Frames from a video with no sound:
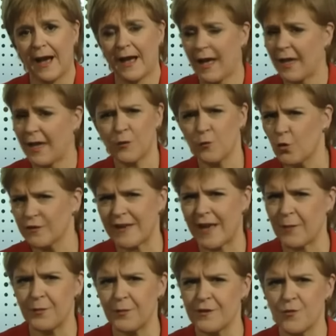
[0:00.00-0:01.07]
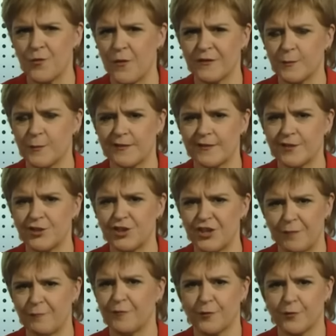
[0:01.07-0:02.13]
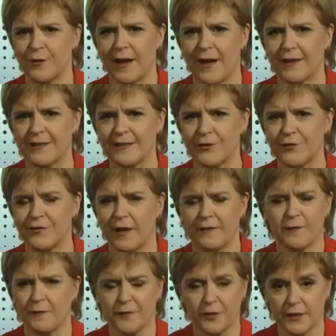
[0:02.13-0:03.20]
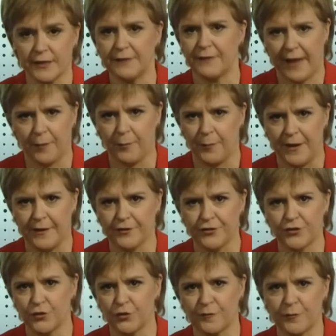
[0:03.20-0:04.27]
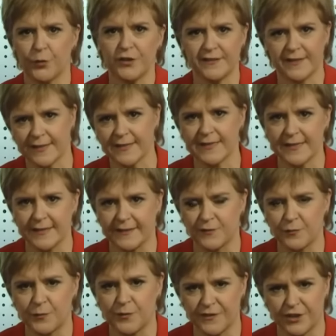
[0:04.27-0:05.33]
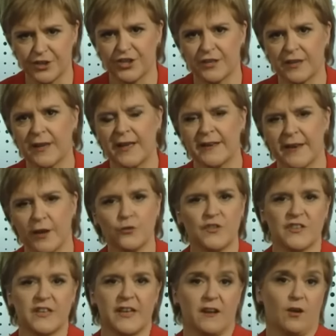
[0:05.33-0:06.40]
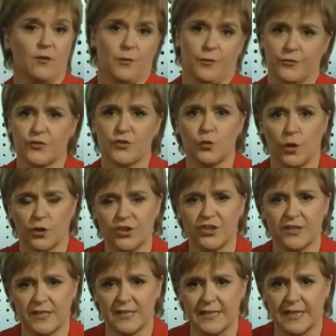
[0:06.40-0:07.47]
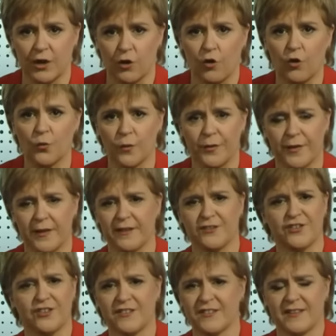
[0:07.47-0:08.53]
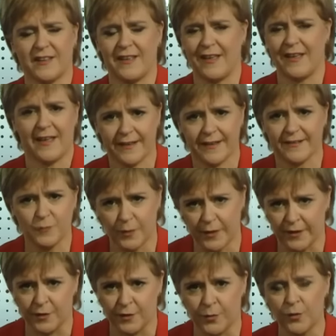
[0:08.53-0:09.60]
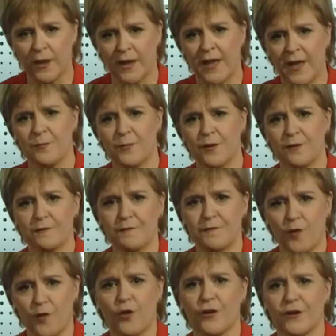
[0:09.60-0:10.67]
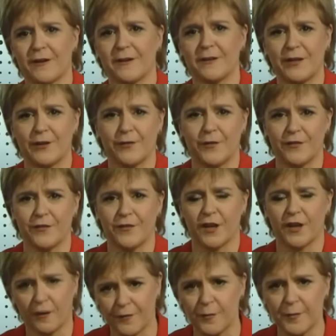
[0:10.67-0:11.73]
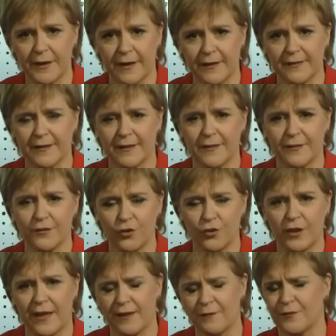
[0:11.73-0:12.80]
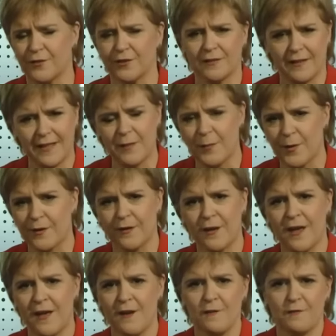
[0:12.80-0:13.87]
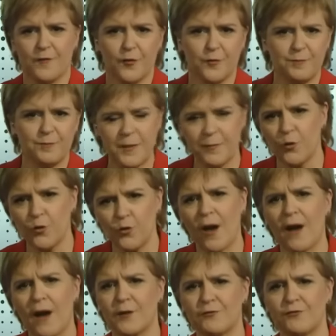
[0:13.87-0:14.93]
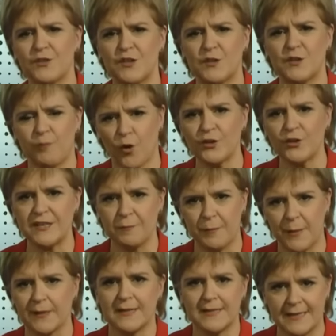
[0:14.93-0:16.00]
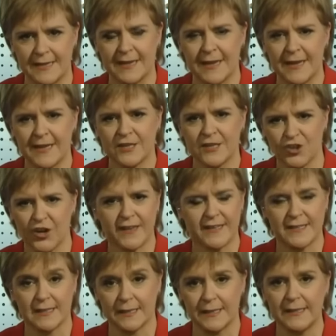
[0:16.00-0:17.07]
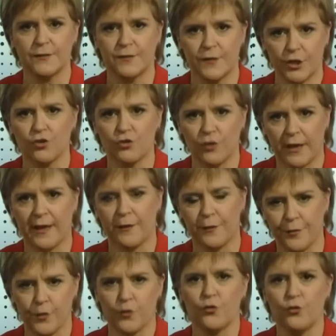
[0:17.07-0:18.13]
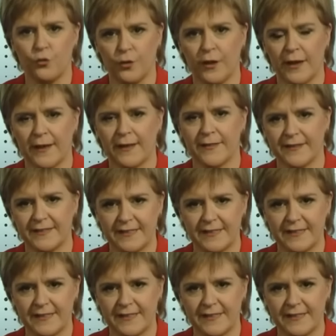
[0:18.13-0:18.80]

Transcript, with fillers: Uh, I, think what's happening at Westminster is shameful. Uh, you know, and, and, for Leave campaigners who have put us into this position, now saying, oh, well, there's no urgency to get on with it is just inexplicable. But for, you know, the, the government at UK, for Labour, for people who have a responsibility to try to lead the UK through